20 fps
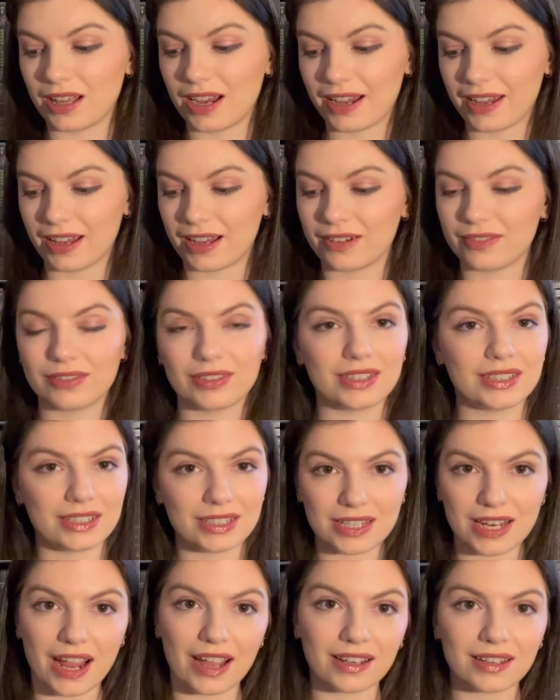I have a
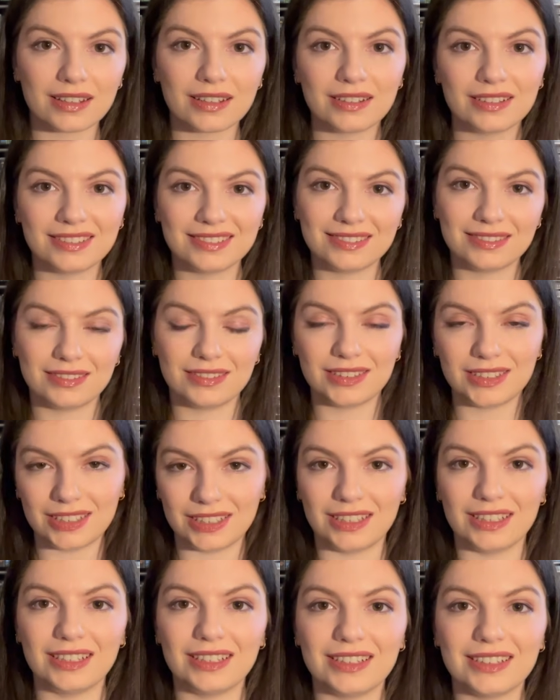stack
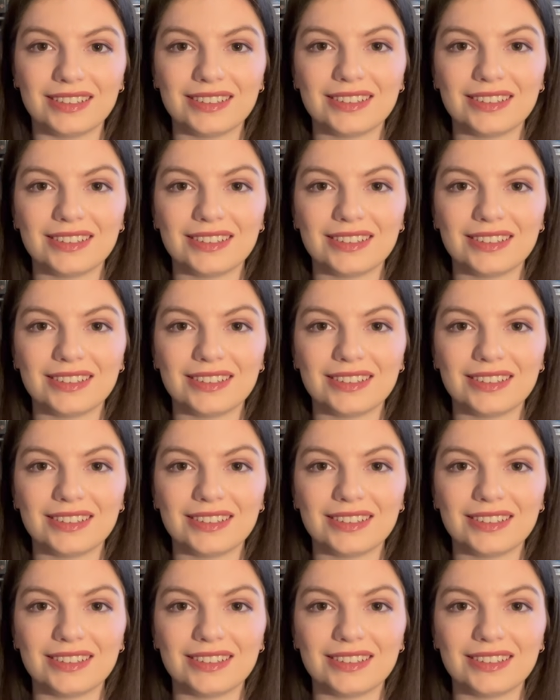sitting here.